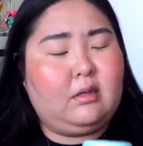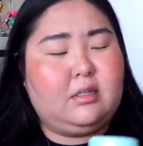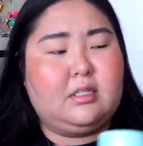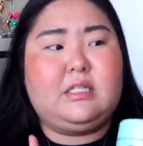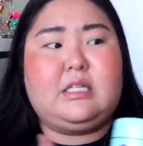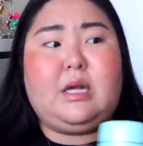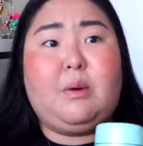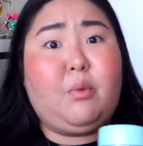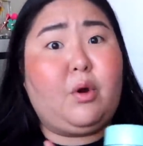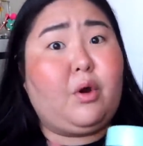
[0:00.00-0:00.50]

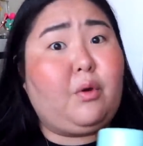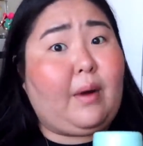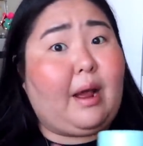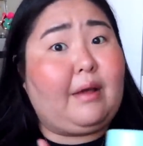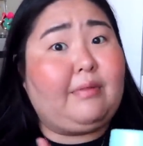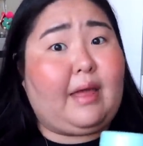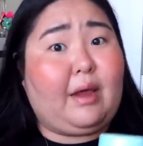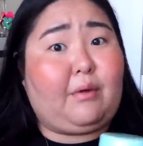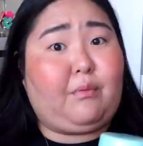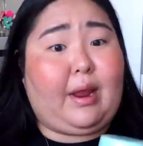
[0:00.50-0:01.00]
Somewhere
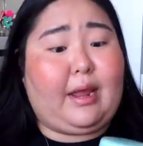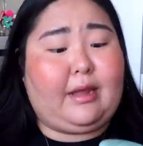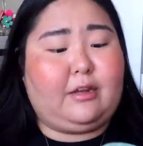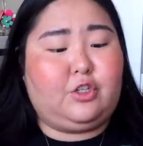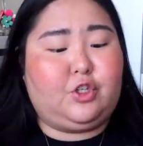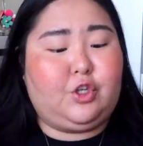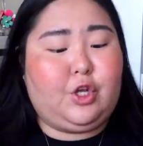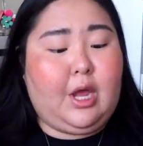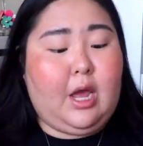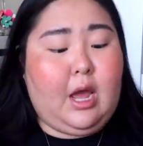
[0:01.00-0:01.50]
around that
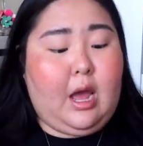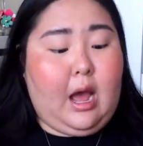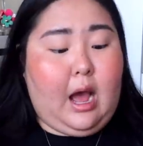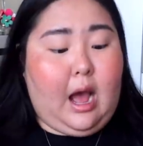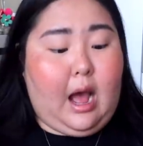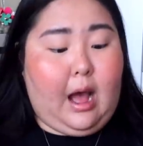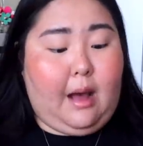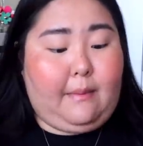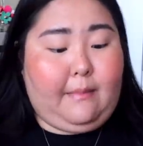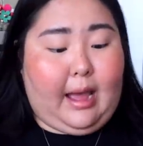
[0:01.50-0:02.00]
range.
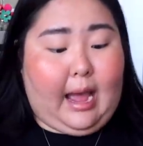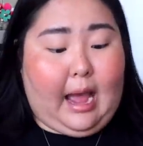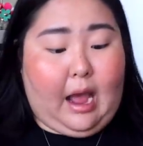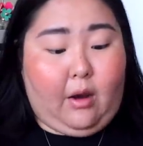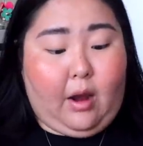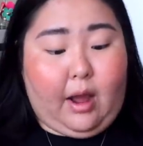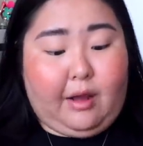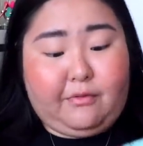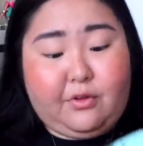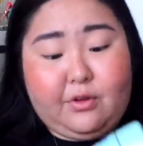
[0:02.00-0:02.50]

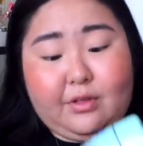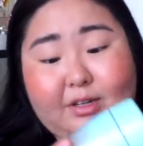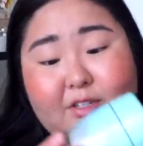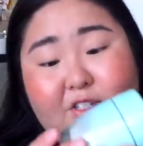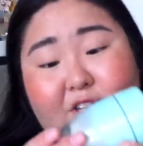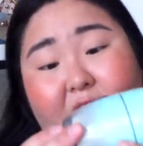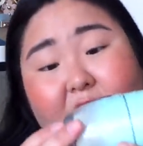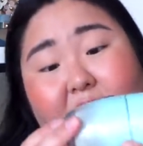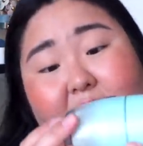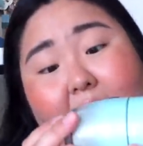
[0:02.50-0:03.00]
However,
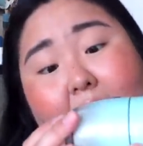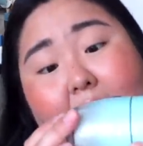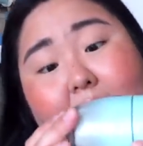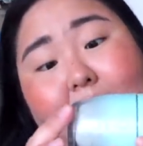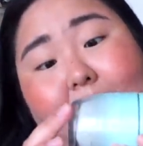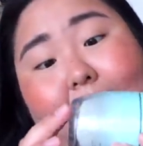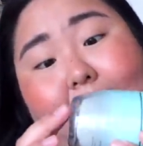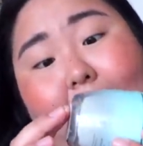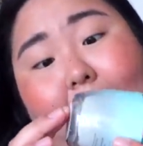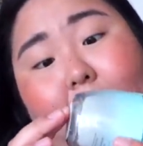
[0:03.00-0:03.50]
there's a
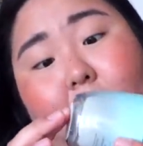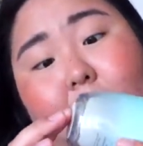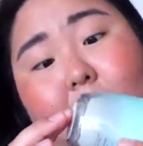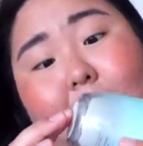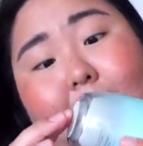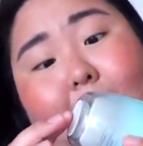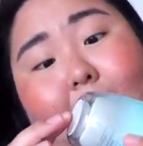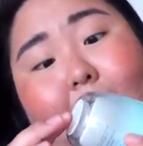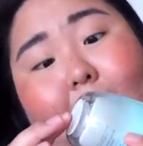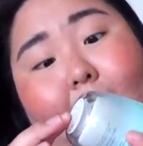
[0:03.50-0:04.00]
lot. Like, I don't
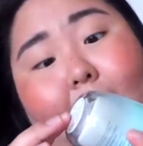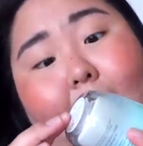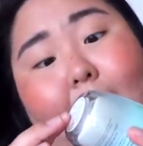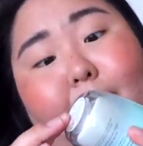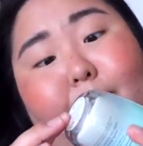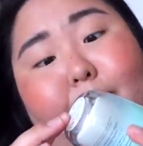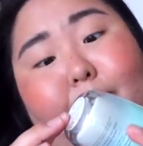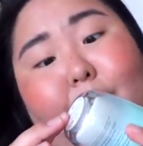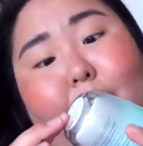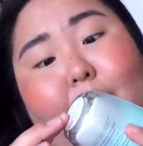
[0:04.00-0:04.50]
think I'll
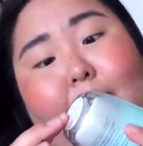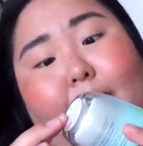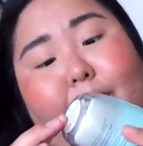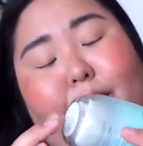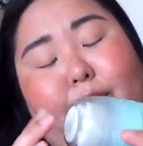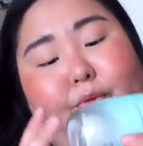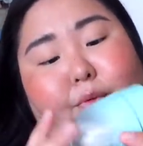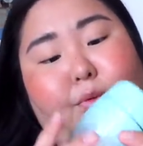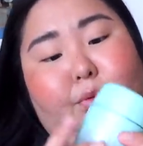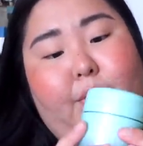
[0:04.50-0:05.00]
ever
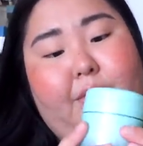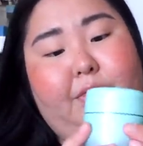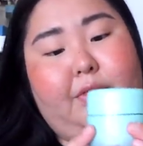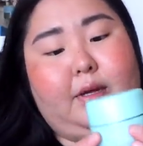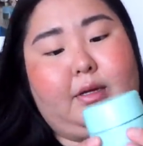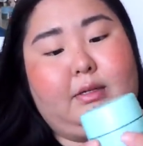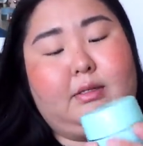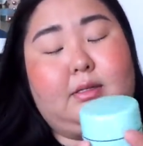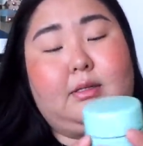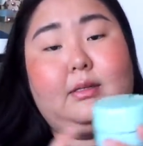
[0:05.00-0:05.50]
get through with
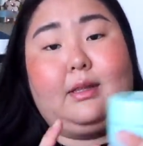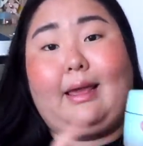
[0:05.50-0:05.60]
this.